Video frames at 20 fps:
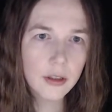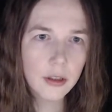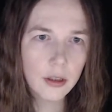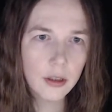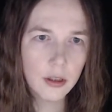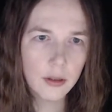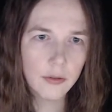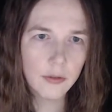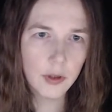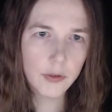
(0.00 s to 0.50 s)

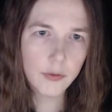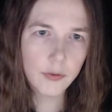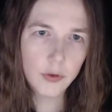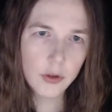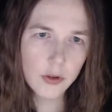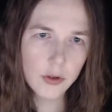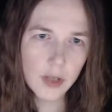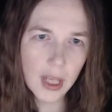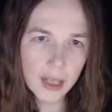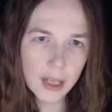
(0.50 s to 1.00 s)
"What would
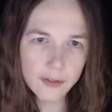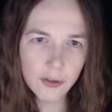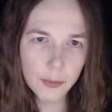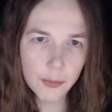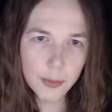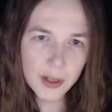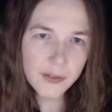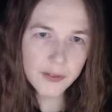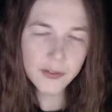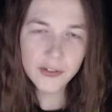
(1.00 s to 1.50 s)
you like for
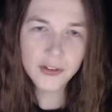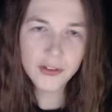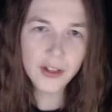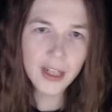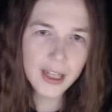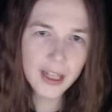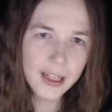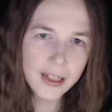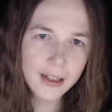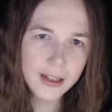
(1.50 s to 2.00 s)
breakfast
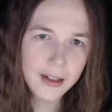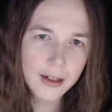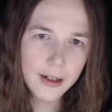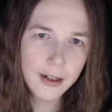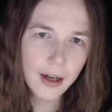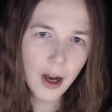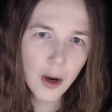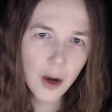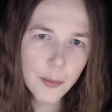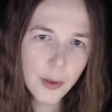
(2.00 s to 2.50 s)
today?
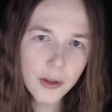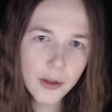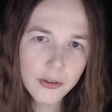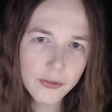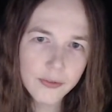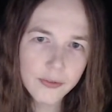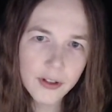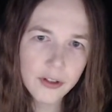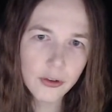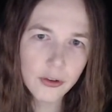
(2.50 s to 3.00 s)
How about some
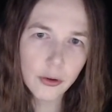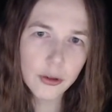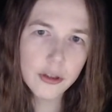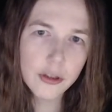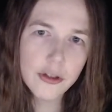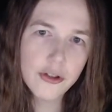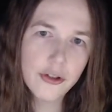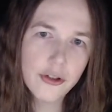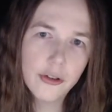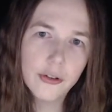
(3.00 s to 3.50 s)
fresh
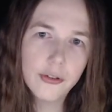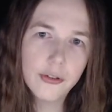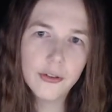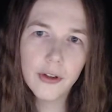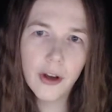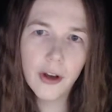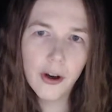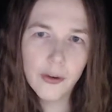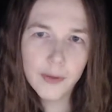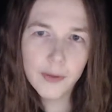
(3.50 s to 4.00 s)
orange juice to
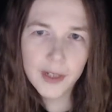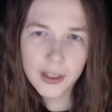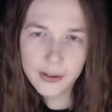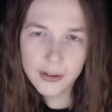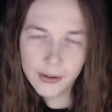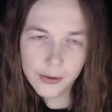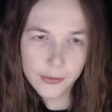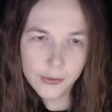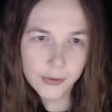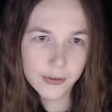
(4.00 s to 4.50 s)
go with the
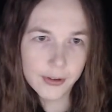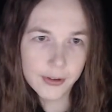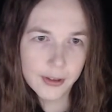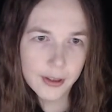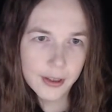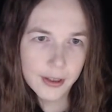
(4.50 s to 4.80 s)
toast?